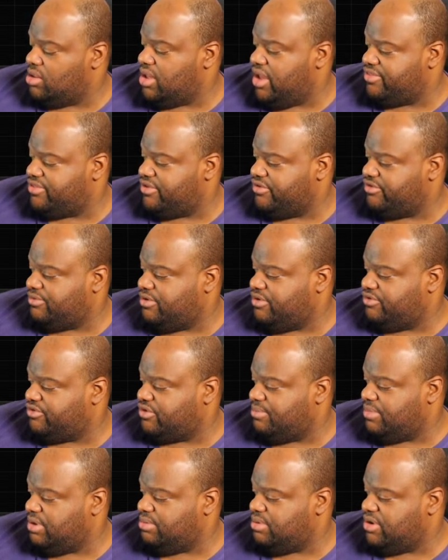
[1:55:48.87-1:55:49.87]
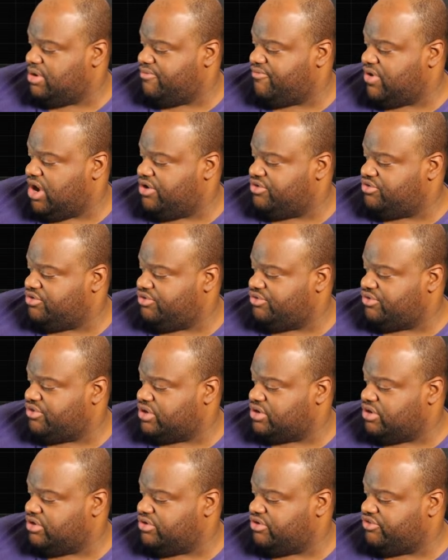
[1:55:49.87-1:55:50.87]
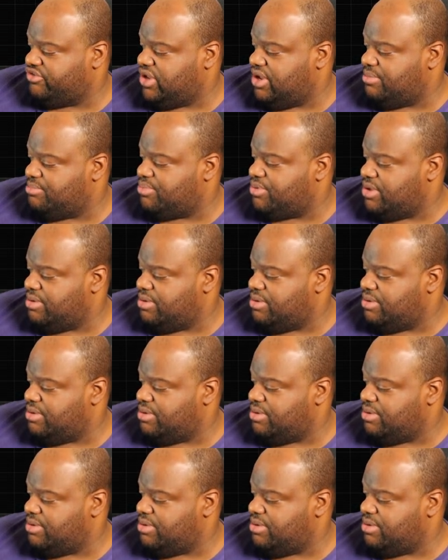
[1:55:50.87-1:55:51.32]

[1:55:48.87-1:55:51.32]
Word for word: Only after serious commitment of ours you start to understand